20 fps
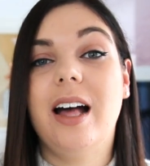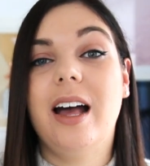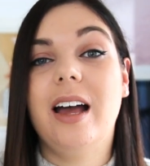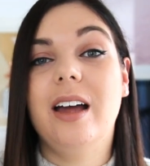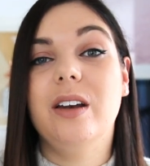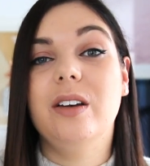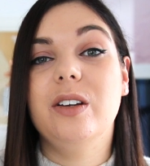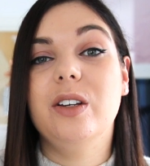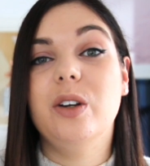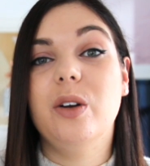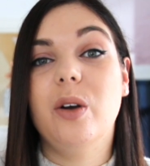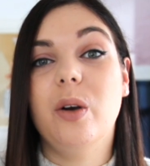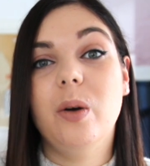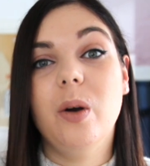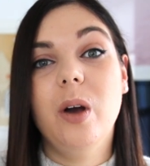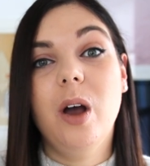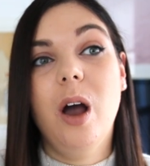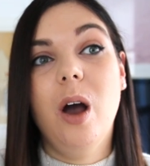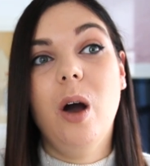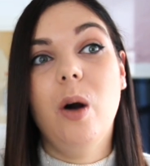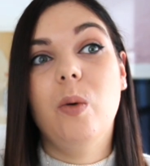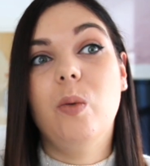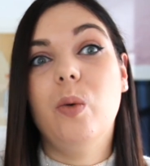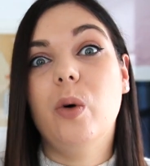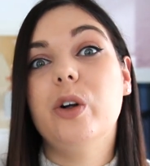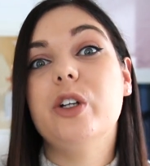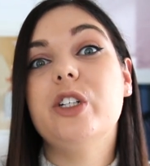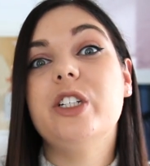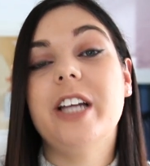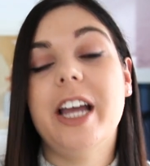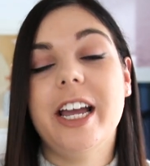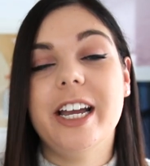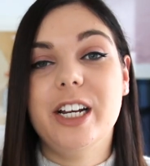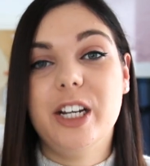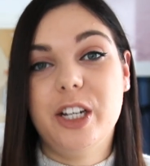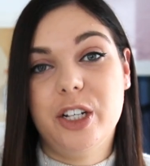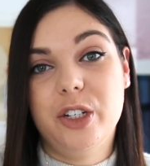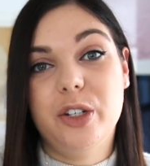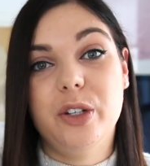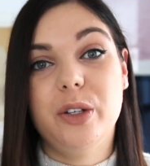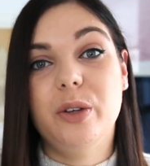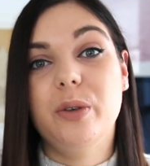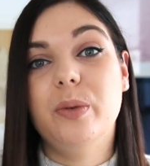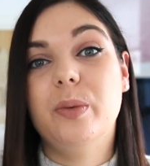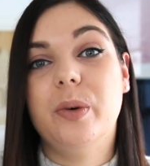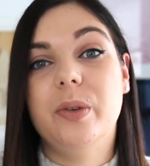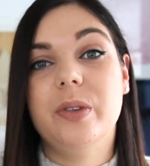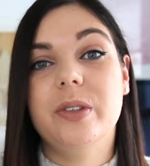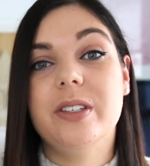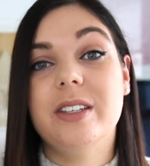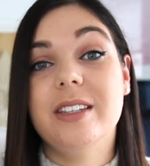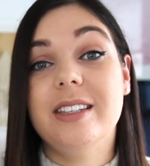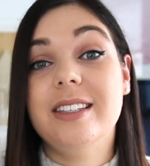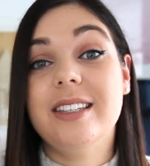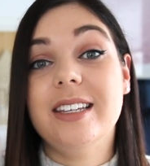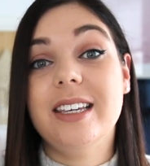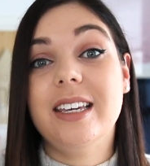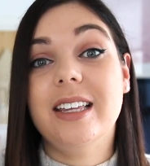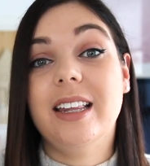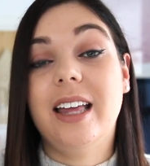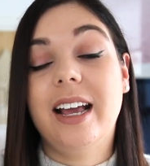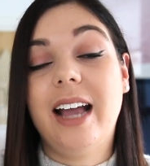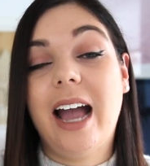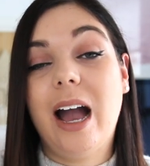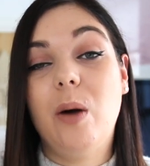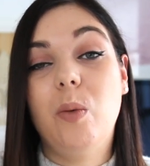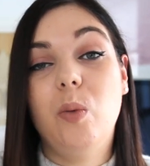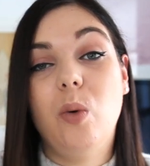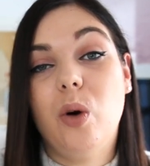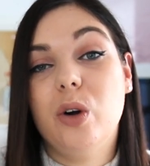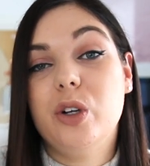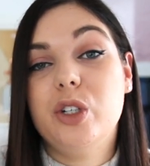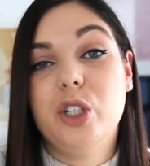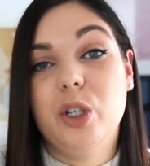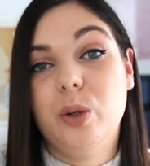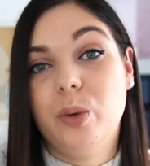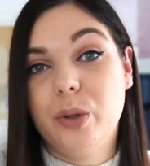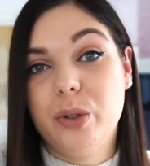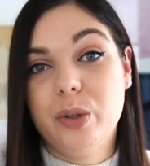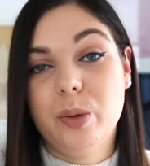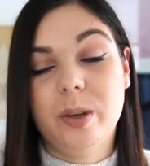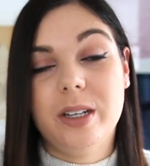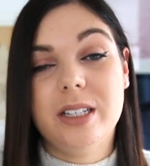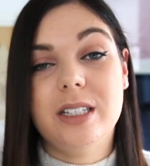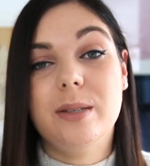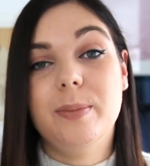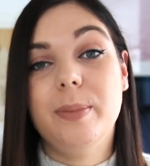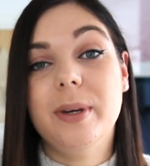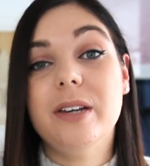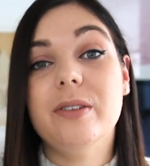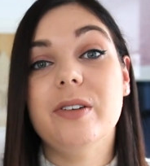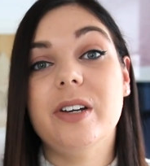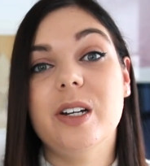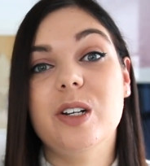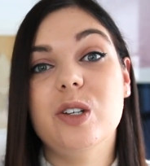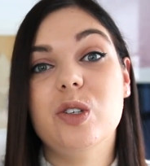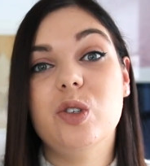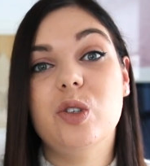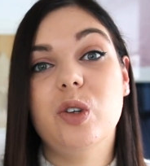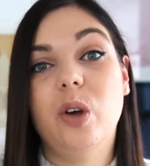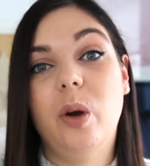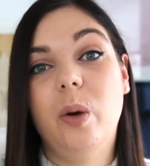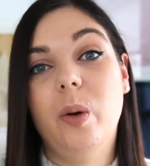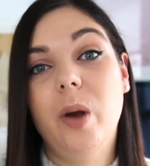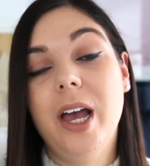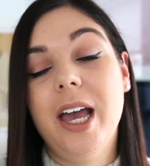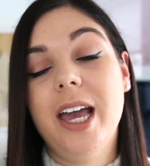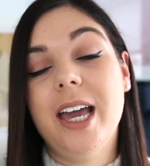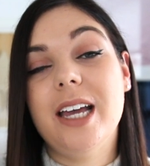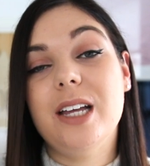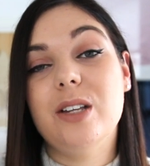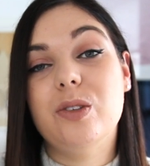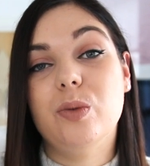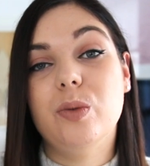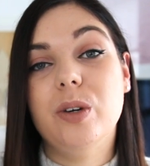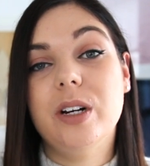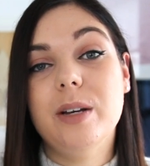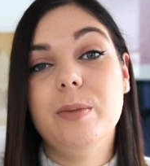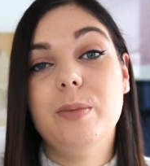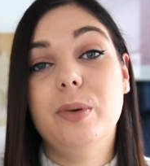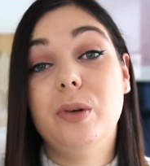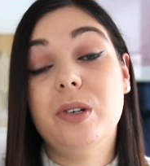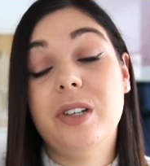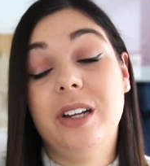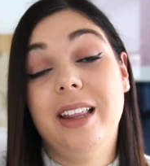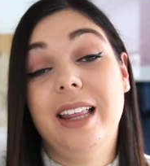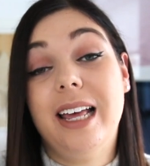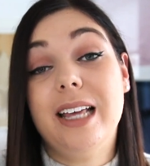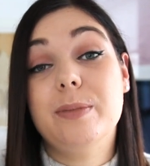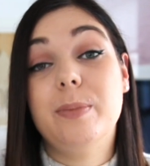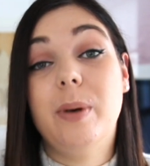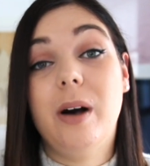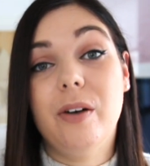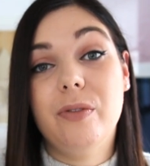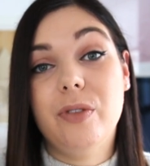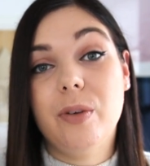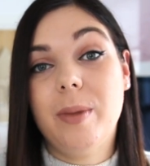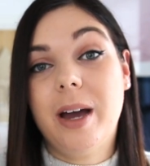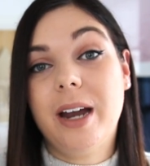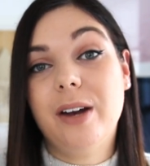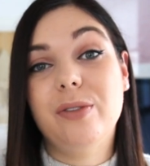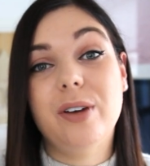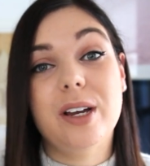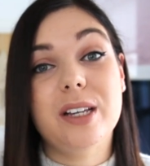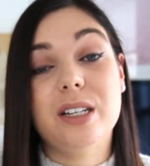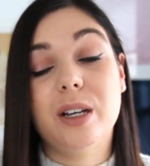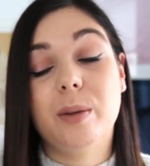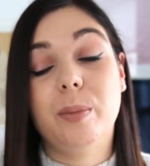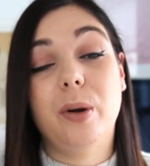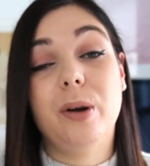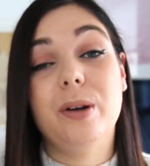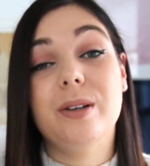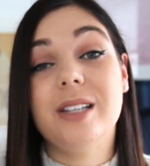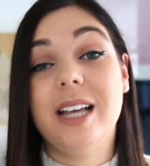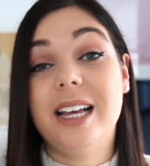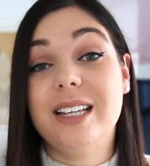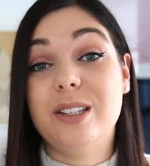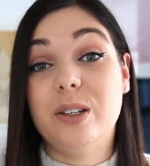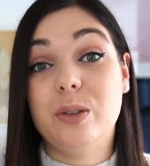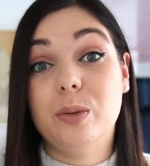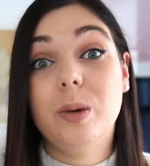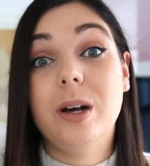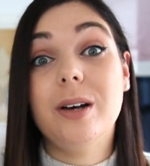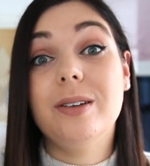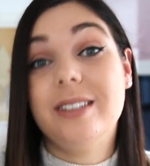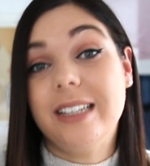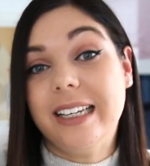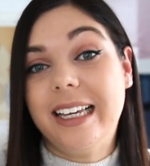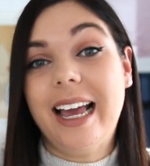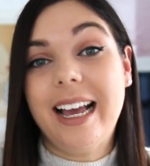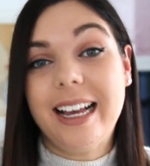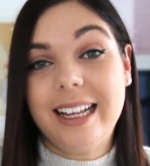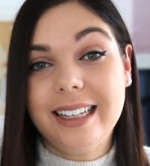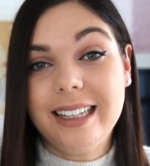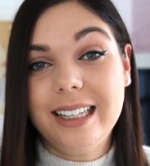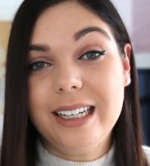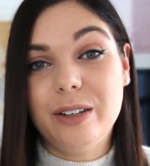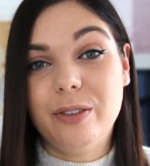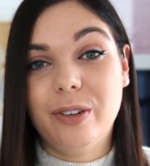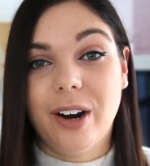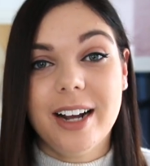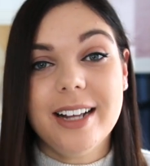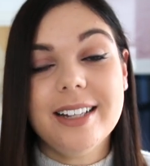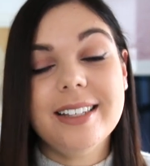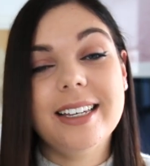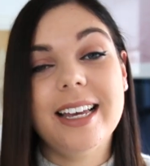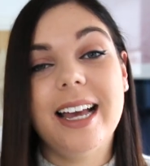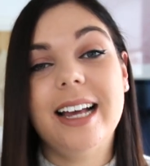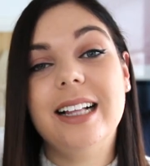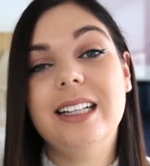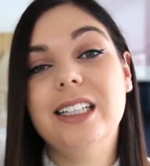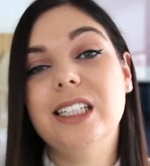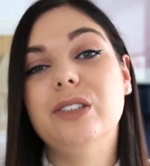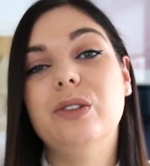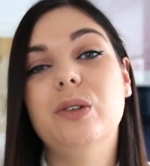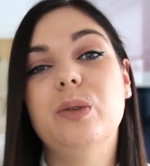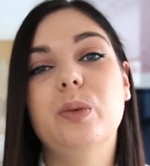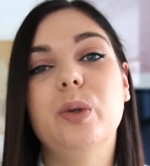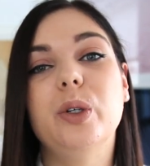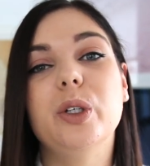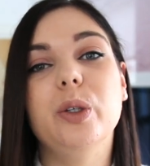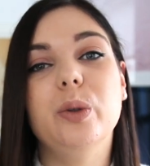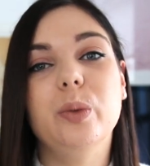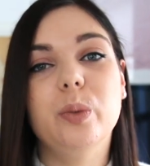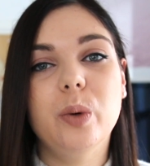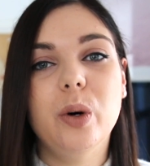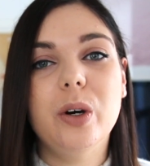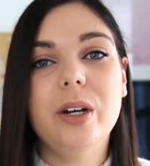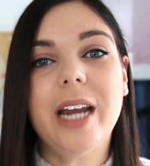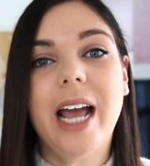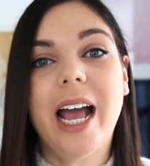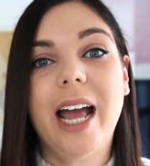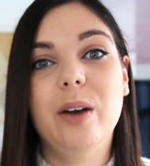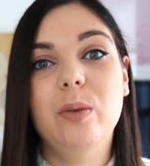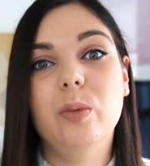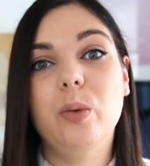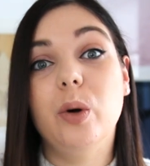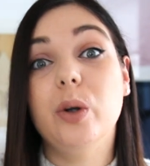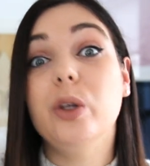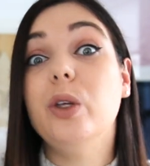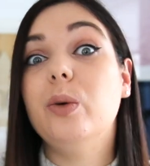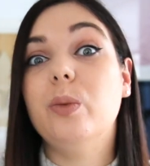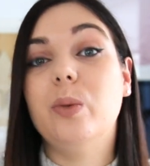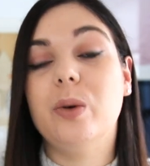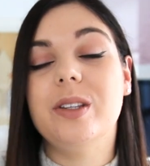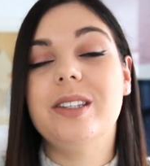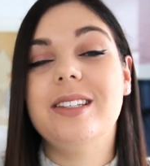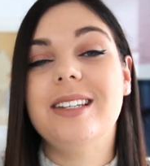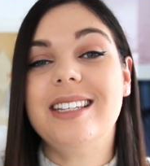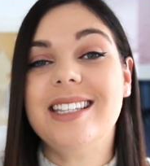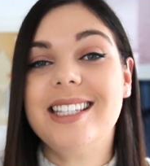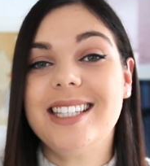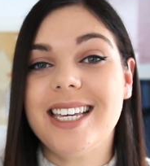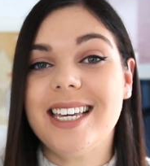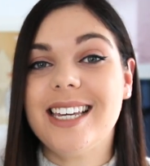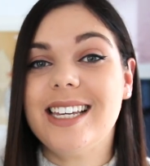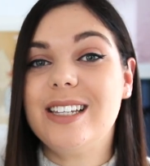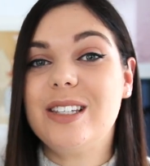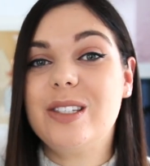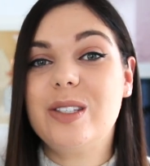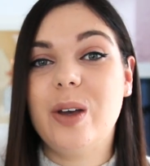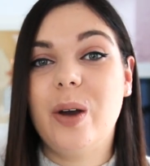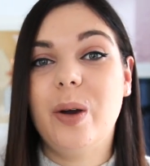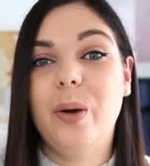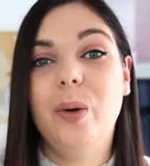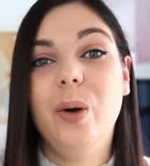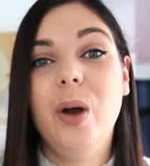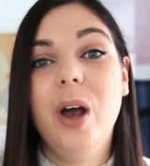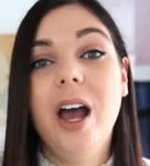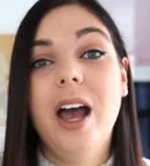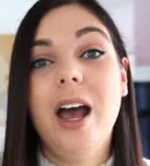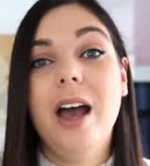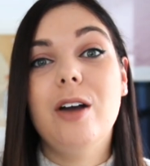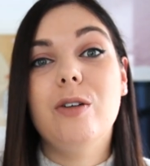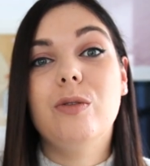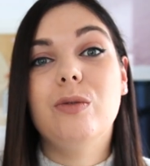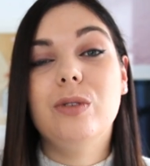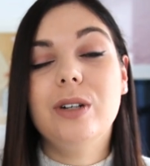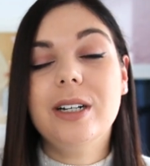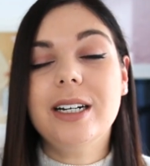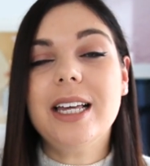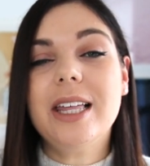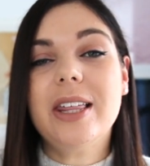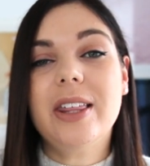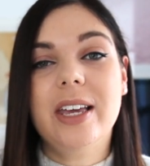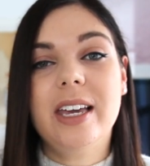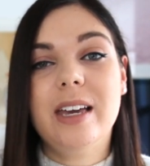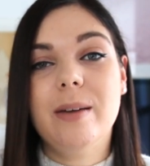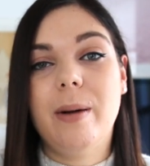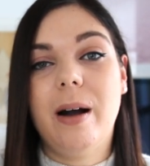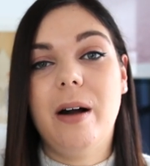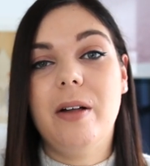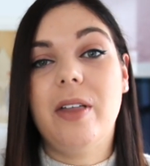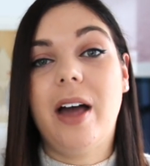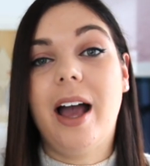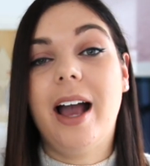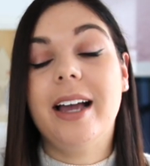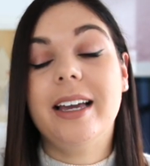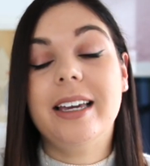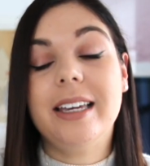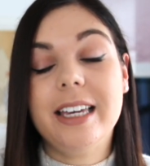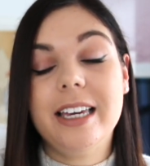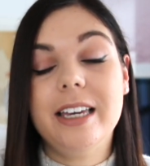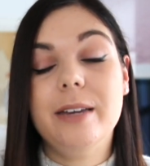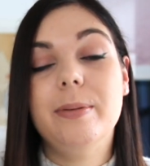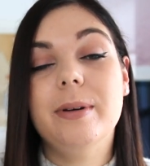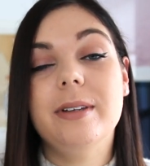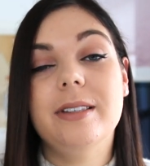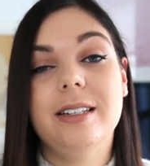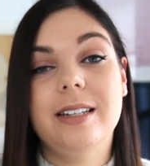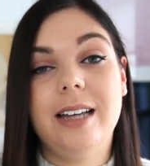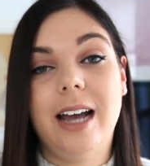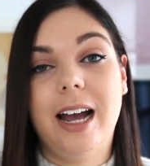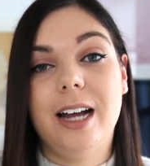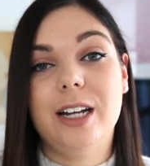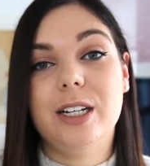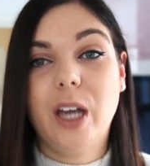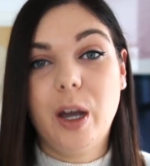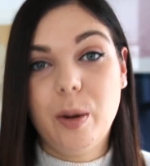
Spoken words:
And you know, what change do you want to see? Like, what do you want to experience? So it's really important, and that's part of the manifesting process as well, to get clear, right? To get clear on what you want and what you want to see. So really think about that and keep it detached.